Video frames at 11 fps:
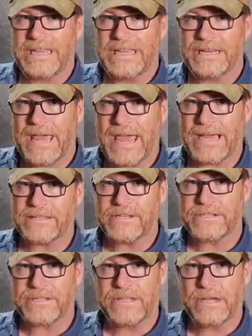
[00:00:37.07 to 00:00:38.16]
enact
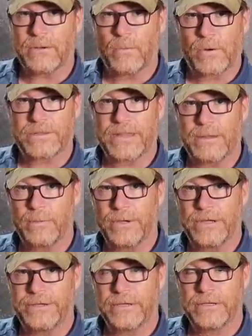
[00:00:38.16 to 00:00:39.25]
this thing where they
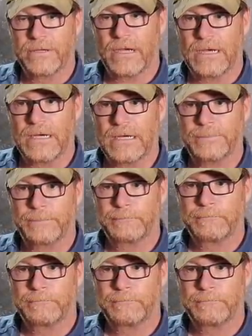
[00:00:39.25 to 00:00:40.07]
would uh,